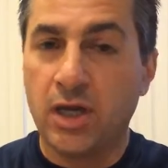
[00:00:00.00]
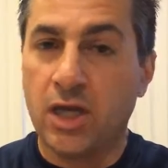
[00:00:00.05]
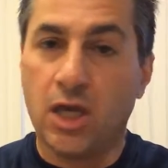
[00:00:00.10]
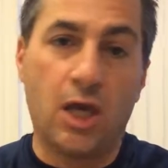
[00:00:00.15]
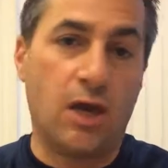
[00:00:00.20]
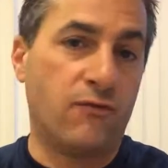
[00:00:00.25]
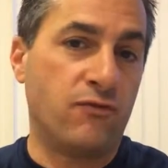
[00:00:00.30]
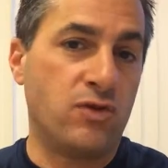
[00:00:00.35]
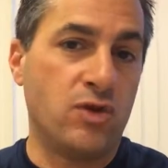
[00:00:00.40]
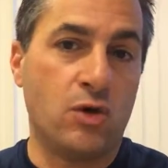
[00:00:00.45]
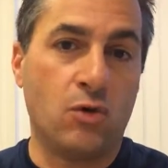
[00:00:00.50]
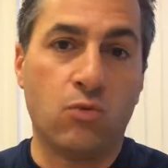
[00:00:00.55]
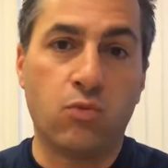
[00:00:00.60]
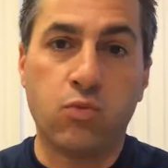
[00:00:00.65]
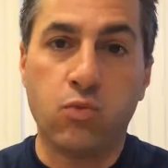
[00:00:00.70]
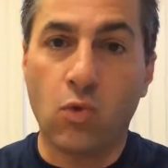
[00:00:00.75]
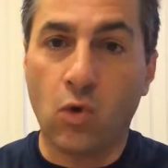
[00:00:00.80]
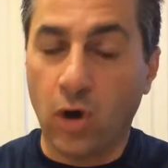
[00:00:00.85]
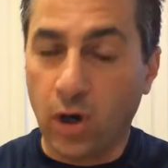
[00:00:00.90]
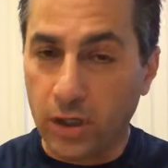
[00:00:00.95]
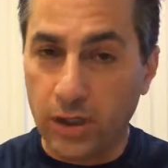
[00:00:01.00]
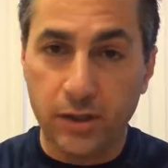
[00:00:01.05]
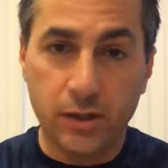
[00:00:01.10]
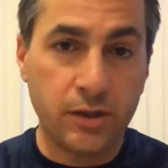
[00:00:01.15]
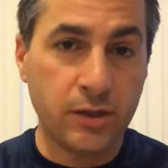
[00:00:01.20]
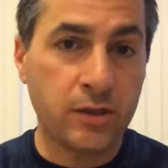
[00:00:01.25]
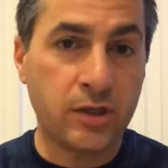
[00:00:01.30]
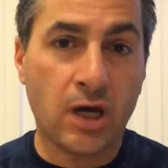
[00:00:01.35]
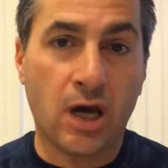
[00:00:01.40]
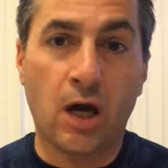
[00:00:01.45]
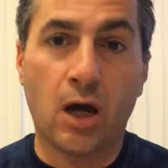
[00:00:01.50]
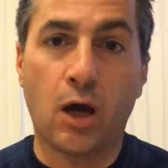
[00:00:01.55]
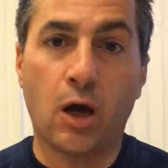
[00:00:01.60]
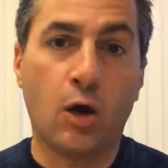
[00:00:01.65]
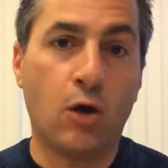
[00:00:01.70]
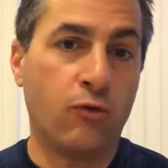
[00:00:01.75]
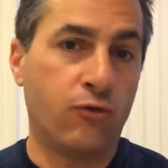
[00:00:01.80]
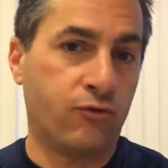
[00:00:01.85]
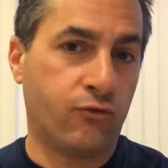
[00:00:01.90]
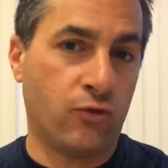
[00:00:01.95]
If you wanted to
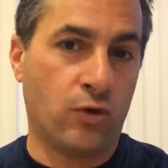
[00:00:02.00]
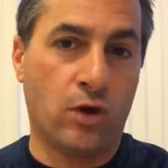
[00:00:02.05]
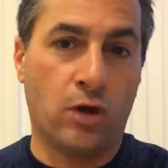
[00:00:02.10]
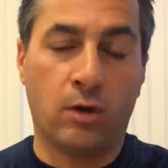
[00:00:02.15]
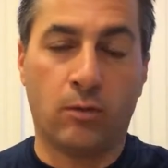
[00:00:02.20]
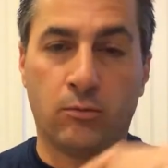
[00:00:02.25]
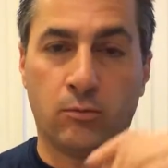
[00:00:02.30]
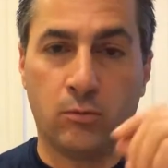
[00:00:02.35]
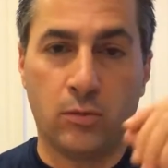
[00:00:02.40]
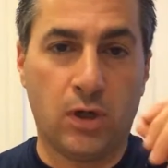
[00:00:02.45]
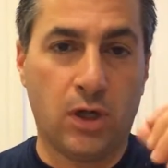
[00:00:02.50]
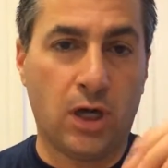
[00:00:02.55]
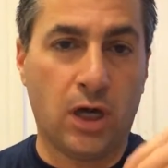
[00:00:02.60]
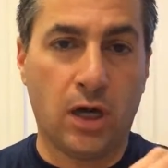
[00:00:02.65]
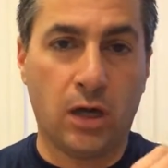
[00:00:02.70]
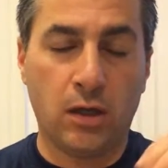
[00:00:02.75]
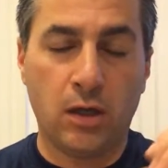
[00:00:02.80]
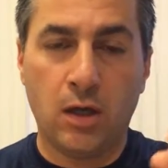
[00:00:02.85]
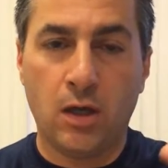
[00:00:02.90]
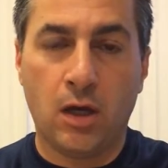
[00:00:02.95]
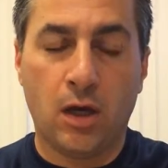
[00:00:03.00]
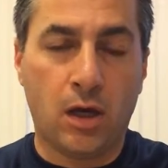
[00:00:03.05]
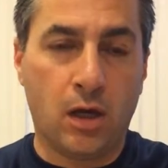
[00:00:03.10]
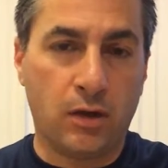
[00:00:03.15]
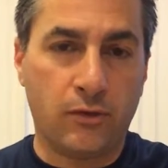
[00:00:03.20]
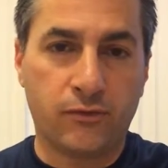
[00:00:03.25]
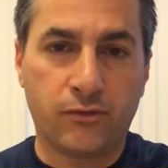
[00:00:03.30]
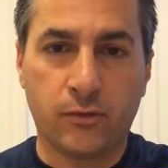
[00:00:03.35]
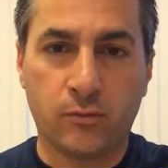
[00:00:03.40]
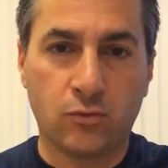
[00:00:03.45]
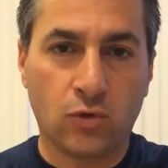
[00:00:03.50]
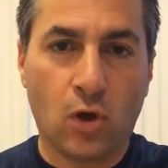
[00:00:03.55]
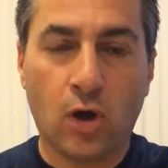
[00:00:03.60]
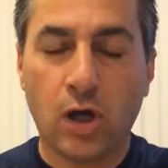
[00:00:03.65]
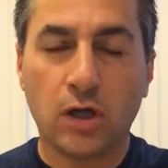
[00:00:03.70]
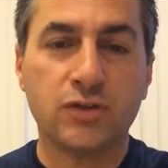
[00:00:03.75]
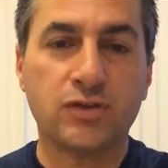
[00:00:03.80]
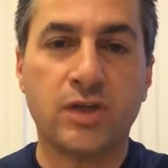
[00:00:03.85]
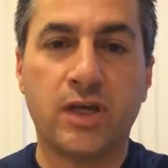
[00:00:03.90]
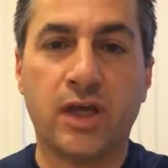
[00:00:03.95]
go from
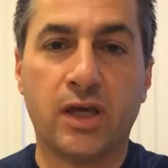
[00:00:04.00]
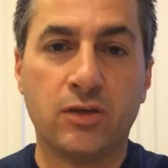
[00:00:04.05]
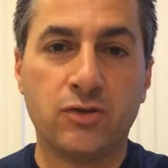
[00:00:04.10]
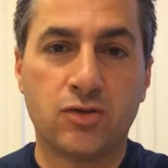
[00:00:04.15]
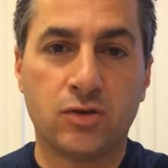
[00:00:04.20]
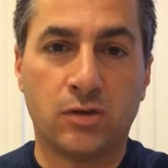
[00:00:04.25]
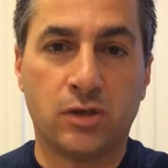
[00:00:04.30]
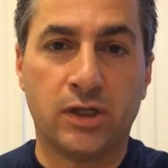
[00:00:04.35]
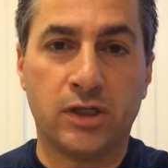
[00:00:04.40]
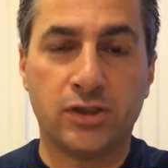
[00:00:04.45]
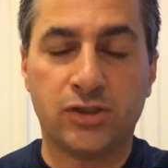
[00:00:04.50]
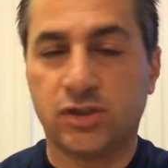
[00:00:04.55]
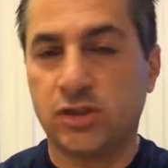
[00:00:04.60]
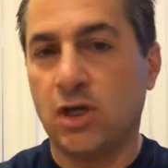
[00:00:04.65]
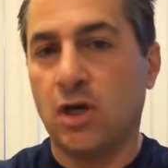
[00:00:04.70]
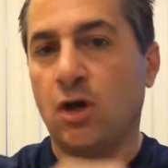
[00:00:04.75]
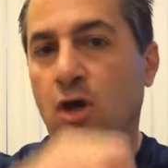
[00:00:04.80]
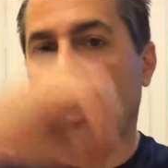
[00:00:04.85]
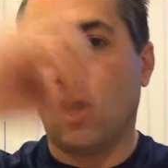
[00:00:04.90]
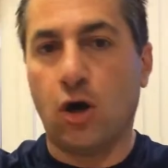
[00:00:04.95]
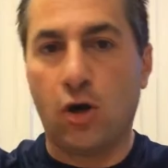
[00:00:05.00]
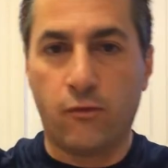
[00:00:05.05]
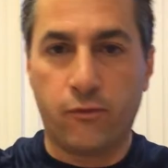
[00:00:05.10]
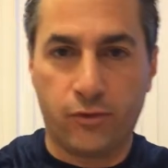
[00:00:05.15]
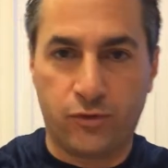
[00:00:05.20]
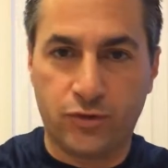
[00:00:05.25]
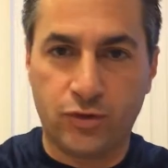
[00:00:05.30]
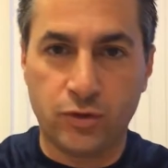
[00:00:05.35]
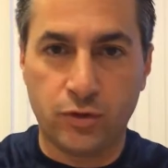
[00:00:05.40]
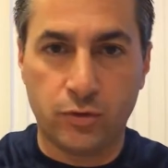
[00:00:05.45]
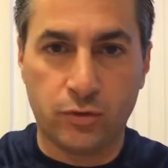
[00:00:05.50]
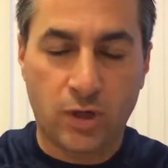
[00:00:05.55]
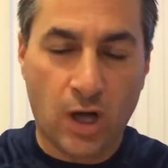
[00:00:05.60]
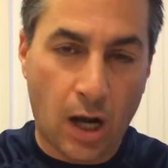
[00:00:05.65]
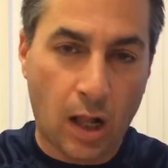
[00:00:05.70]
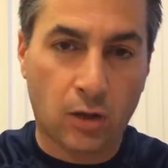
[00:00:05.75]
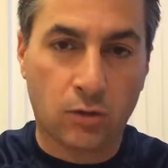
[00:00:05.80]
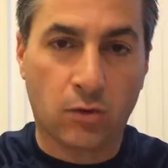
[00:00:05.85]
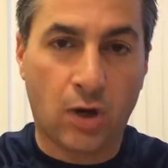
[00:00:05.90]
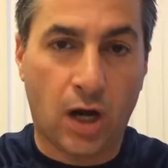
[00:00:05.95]
Los Angeles over to
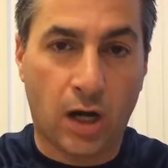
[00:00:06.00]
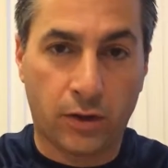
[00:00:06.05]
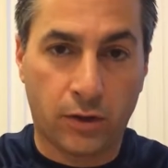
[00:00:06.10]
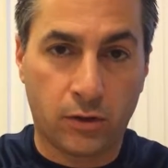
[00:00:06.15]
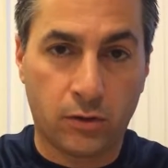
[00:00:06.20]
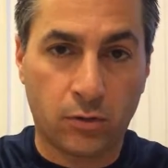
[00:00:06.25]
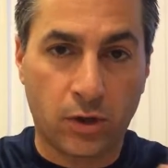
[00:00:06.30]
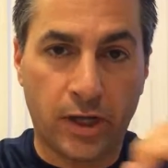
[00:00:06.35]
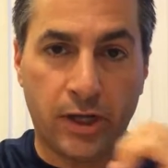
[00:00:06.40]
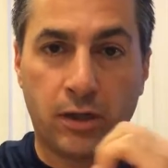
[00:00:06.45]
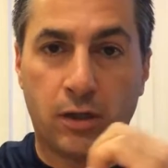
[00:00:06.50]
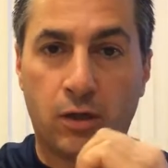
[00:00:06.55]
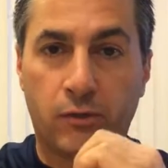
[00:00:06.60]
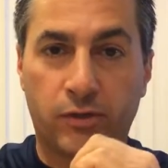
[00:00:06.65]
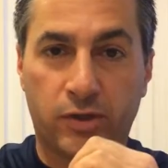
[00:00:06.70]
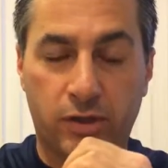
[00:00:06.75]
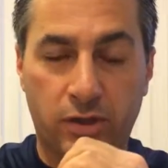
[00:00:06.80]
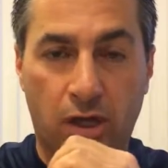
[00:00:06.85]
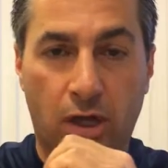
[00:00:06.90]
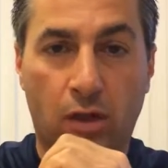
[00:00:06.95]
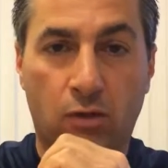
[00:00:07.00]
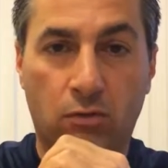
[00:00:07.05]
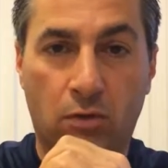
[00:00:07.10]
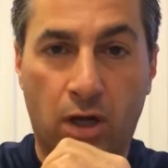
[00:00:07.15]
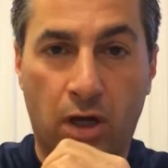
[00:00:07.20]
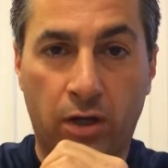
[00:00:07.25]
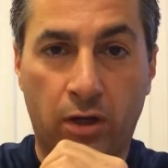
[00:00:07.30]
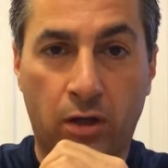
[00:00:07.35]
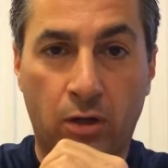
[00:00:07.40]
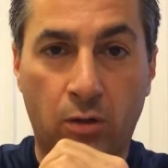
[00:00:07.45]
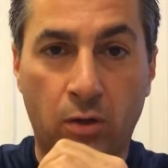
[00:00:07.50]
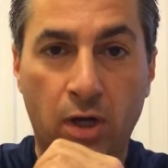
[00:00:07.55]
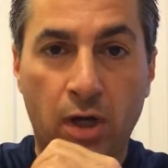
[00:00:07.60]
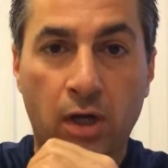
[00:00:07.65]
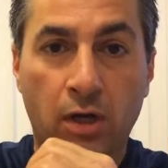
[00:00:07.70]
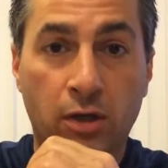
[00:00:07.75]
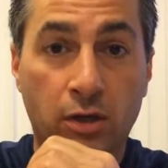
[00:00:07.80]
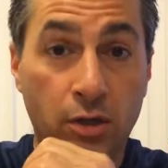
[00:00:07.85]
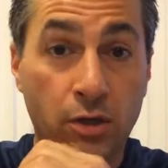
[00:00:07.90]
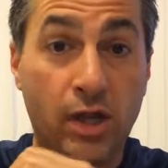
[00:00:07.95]
Colorado, right, over to Colorado,
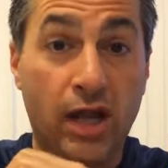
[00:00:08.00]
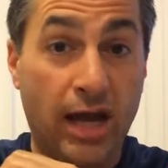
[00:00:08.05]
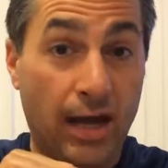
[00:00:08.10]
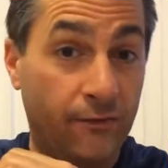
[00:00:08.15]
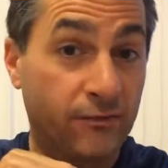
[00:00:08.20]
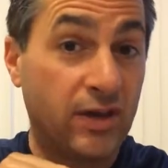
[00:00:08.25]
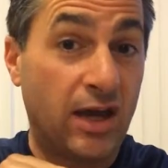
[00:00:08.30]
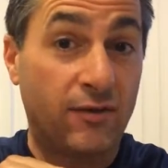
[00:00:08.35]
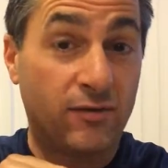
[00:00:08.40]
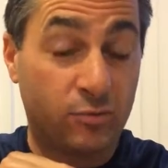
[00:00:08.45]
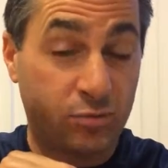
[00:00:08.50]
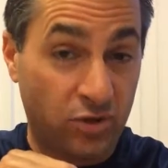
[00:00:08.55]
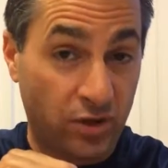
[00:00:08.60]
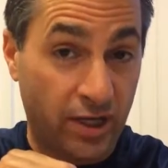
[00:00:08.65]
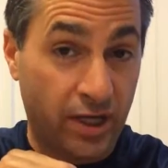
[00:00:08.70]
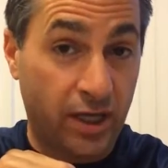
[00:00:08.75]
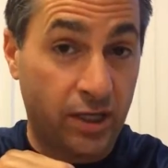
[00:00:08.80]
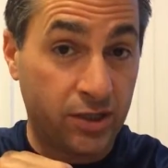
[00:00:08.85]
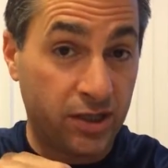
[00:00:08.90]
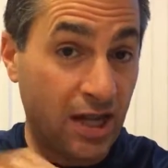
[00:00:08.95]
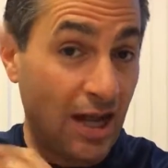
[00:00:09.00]
you'd have to have a plan.